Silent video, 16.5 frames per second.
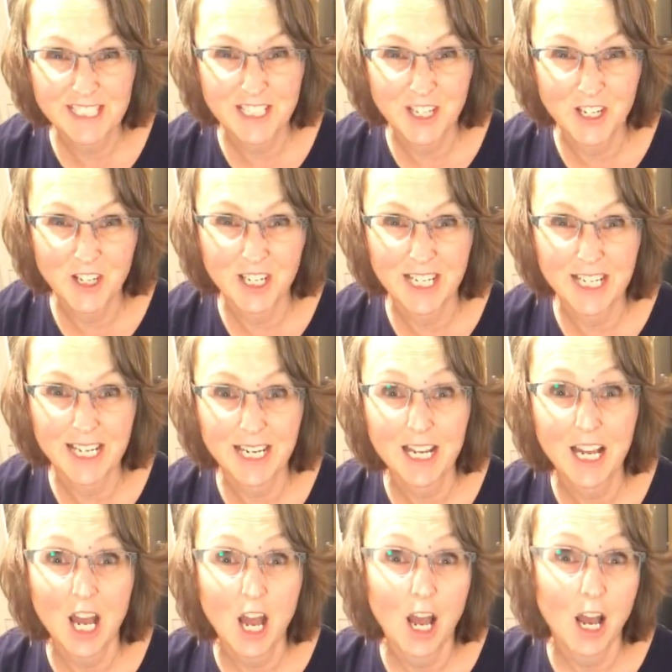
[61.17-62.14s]
earlier,
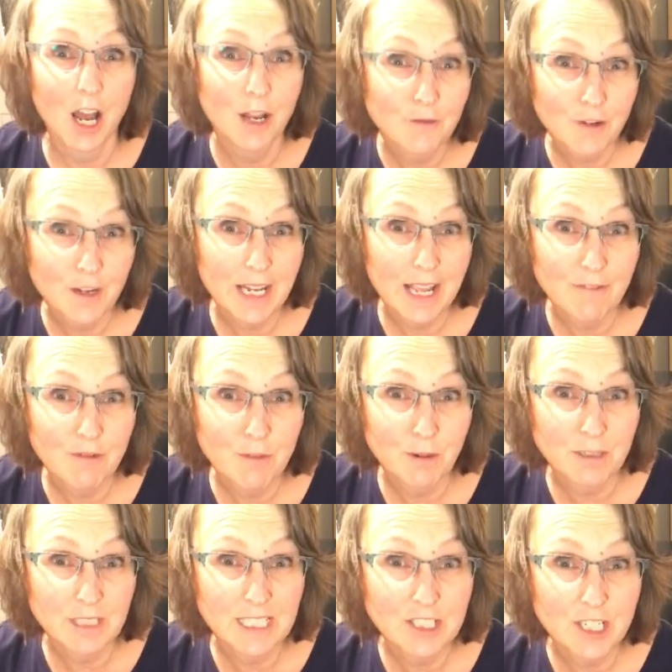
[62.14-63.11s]
hopefully
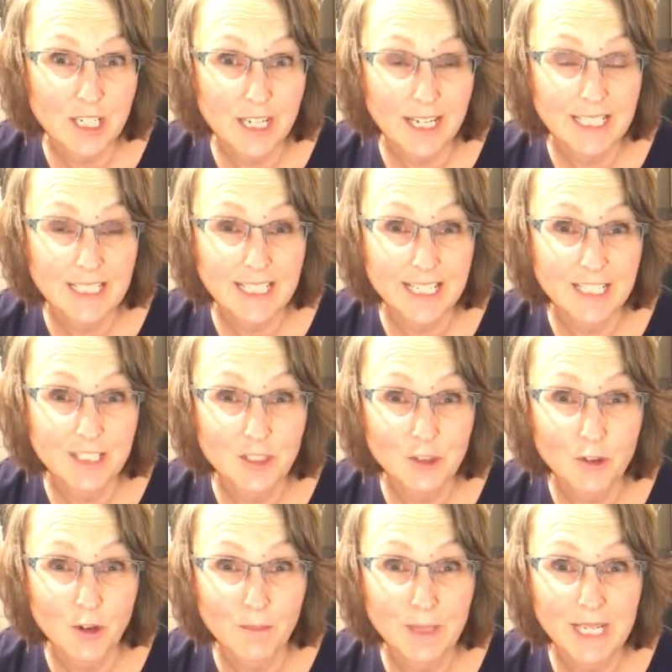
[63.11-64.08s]
everybody tonight in
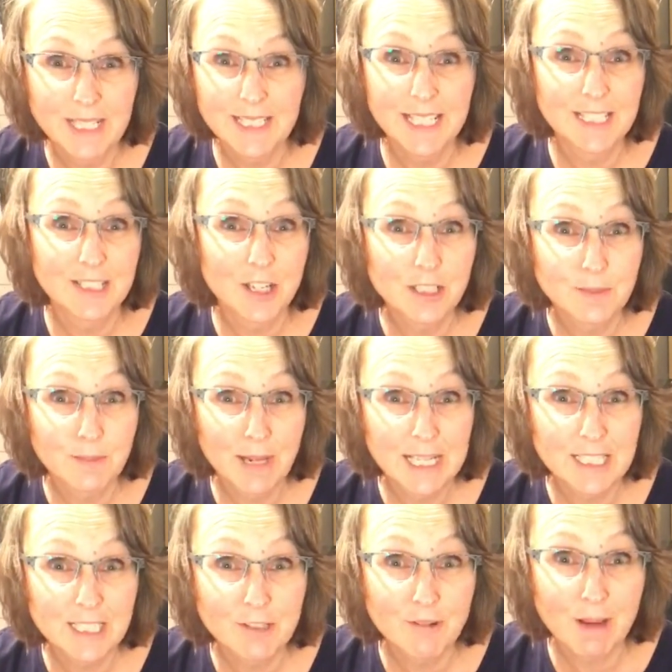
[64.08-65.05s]
Stromness is going to play
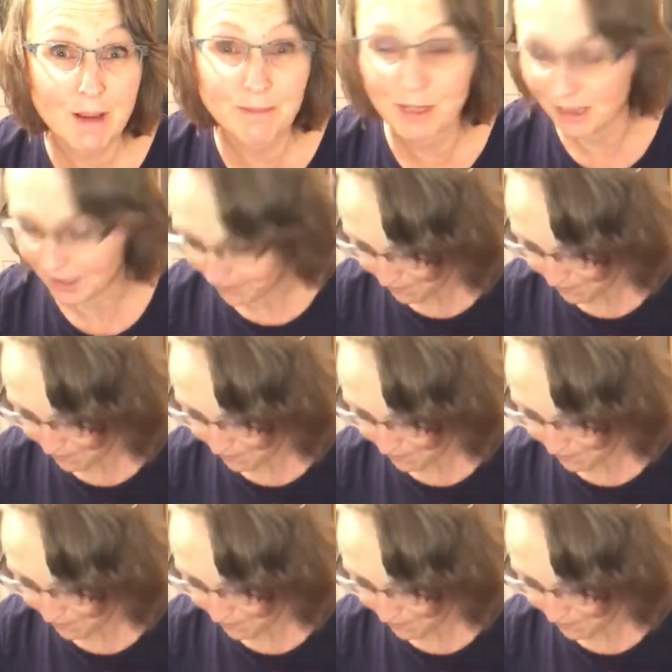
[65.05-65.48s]
Scrabble,